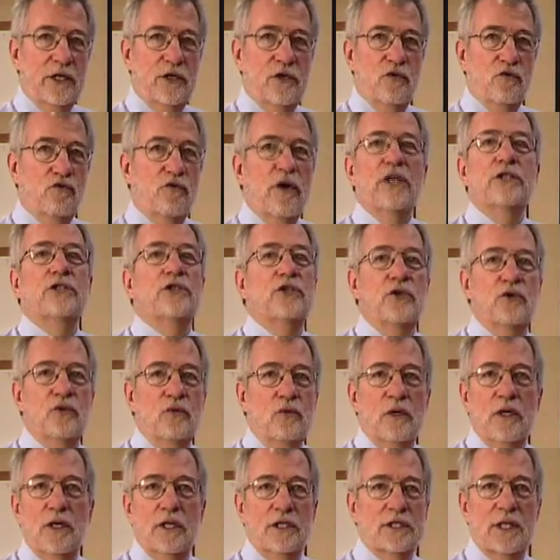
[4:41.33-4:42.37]
Can you rescue
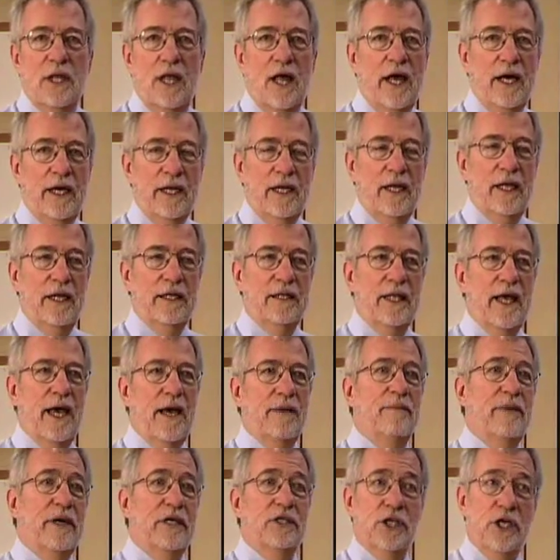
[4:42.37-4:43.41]
a slide like
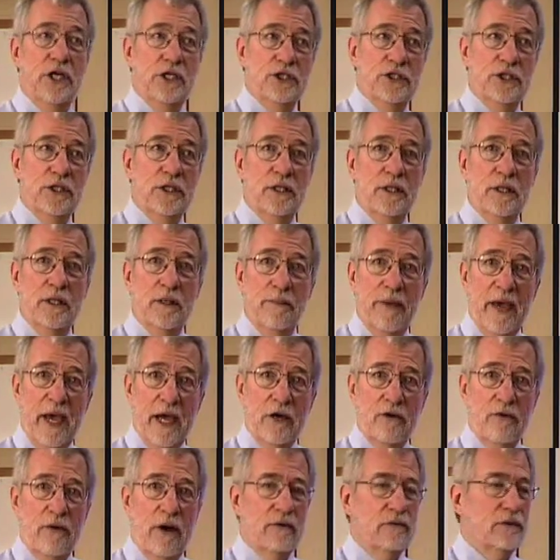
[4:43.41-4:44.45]
that by changing the
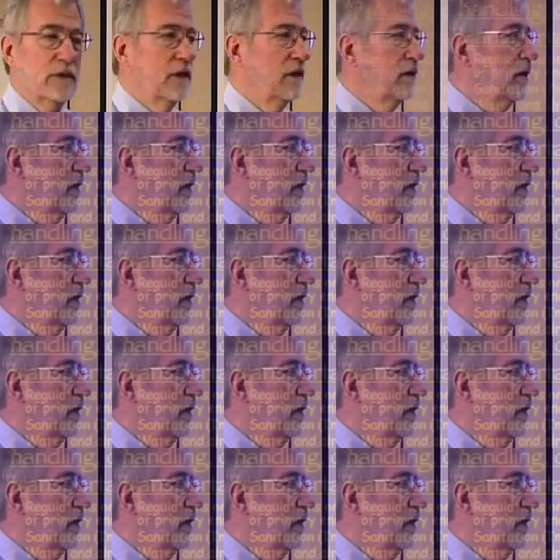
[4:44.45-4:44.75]
background?